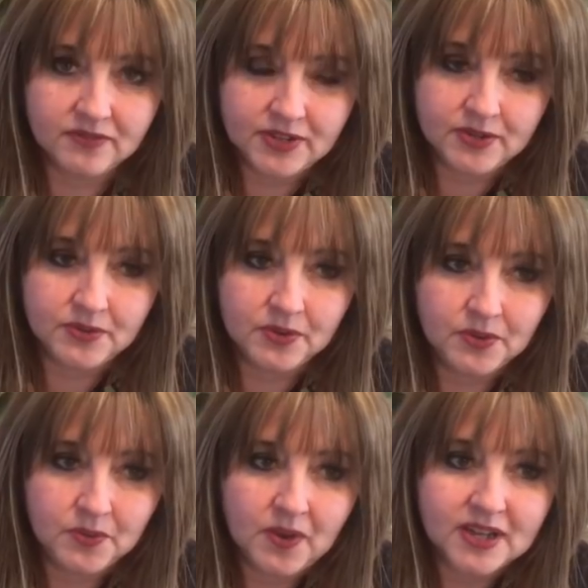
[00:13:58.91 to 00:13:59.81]
of you
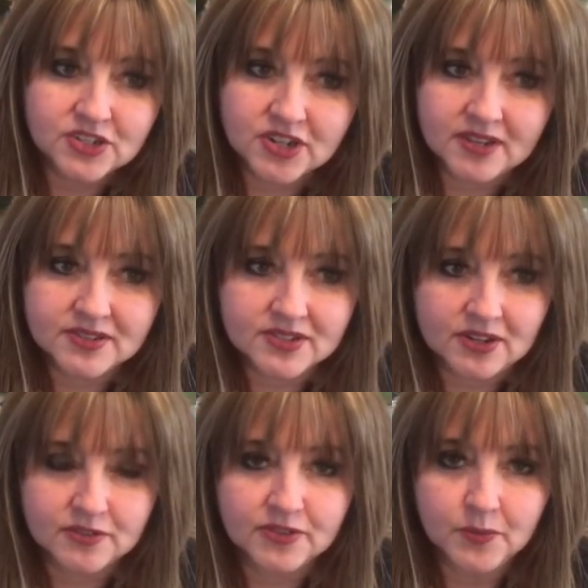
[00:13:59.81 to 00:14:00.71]
who watch us
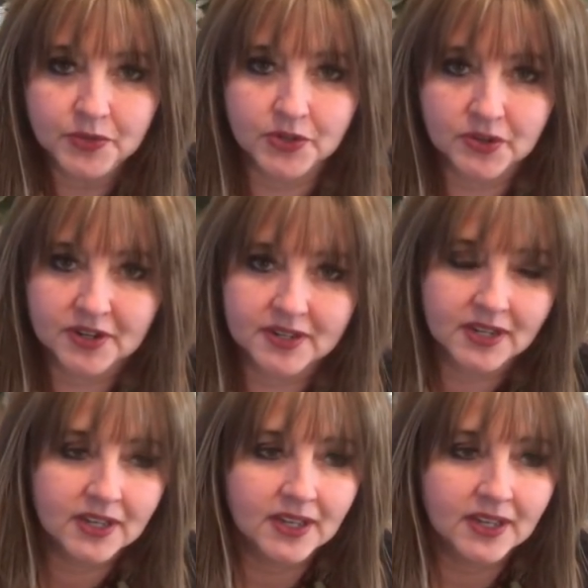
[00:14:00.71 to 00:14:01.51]
are from New York